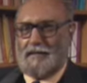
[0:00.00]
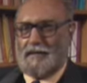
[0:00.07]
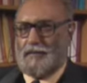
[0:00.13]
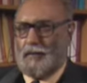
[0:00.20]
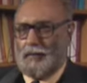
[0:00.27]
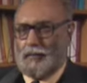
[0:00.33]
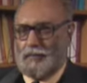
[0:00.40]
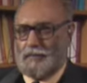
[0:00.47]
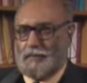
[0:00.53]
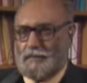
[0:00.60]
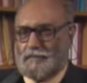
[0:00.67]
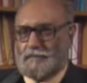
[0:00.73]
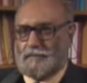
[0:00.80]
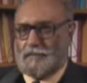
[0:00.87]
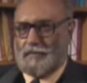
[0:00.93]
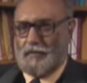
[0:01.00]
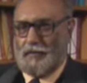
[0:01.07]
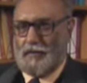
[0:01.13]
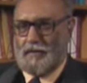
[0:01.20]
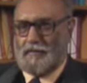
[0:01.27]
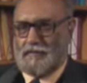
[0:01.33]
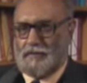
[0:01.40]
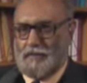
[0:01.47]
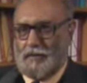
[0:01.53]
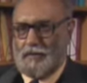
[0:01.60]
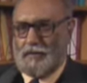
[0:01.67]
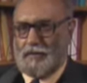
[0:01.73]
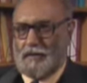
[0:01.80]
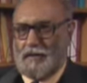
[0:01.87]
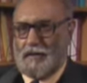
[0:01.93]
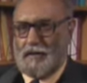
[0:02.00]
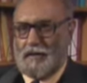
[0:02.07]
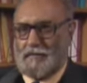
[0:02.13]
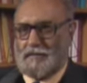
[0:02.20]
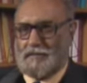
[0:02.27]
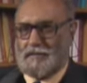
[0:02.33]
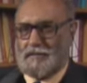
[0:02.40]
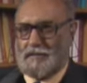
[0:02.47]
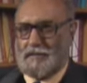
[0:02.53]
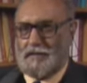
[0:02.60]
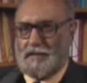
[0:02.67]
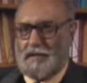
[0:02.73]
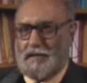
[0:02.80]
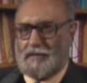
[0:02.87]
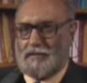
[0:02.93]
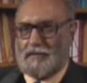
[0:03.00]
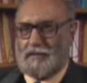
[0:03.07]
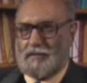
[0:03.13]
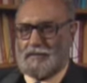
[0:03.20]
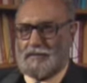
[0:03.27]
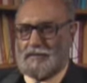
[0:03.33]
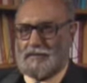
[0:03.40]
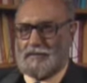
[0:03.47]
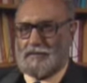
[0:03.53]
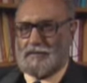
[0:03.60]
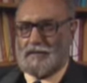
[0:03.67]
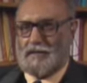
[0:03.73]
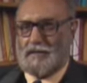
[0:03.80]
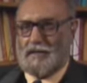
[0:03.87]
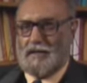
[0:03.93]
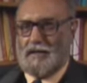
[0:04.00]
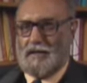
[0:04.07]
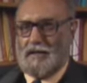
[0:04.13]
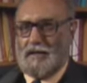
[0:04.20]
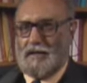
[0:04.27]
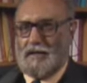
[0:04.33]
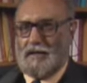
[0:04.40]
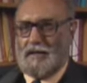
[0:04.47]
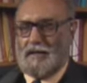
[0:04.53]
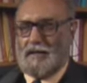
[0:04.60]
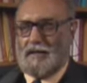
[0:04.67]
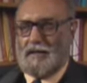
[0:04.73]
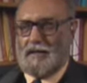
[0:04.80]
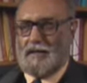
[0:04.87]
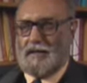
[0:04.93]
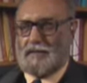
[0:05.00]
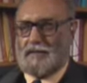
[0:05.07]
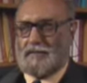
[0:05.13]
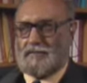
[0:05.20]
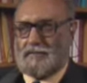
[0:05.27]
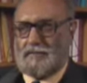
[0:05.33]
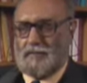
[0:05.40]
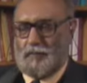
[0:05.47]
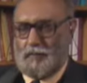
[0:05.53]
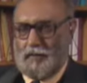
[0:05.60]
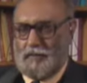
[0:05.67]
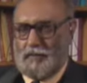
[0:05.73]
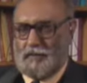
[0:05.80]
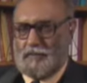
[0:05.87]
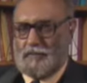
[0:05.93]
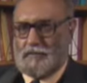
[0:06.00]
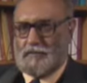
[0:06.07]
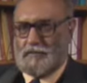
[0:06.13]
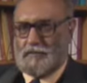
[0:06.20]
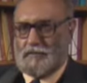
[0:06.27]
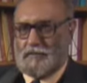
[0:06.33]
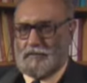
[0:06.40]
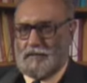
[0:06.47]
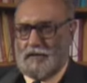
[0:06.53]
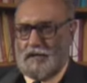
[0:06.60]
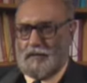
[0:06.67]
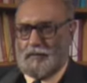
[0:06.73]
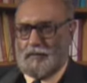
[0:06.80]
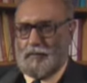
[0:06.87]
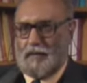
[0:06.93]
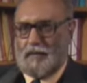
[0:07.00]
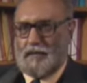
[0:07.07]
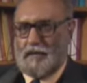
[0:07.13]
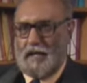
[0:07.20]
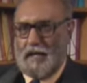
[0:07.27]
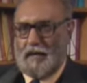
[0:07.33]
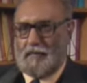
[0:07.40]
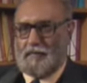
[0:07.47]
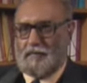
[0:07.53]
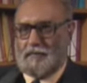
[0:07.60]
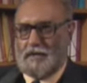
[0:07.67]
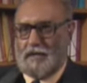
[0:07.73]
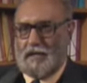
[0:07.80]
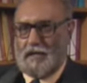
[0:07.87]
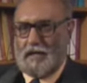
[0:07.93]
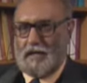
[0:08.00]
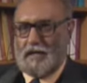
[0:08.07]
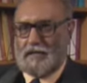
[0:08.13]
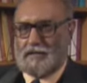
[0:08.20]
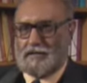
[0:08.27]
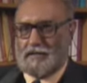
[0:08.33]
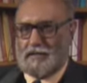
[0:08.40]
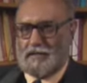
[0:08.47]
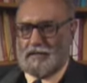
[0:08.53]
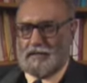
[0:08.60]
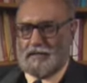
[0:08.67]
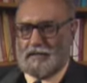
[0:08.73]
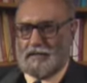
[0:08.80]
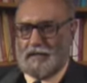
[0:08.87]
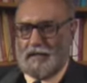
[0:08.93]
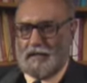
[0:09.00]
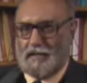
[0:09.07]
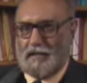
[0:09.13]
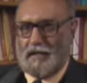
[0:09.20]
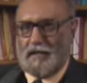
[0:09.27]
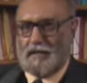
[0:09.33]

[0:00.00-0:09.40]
No, I was not. I thought it was... This was the project which tried to build dams and lakes and things like that.